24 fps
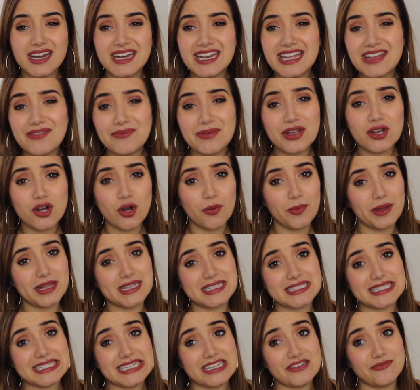Leave me
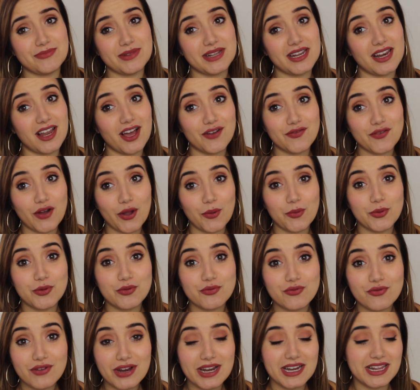comments and leave me love. I
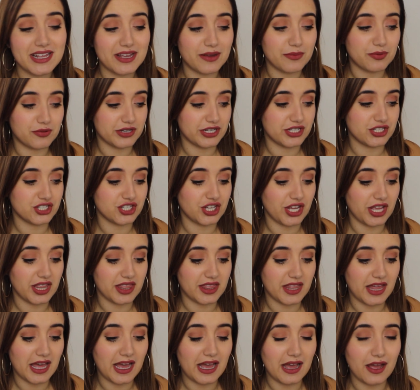would really
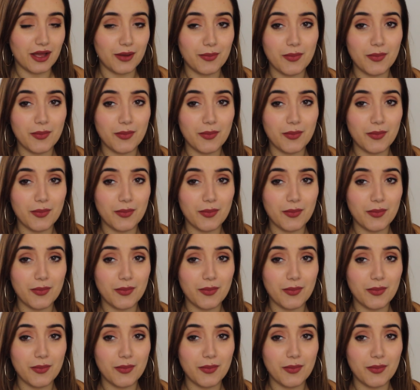appreciate that.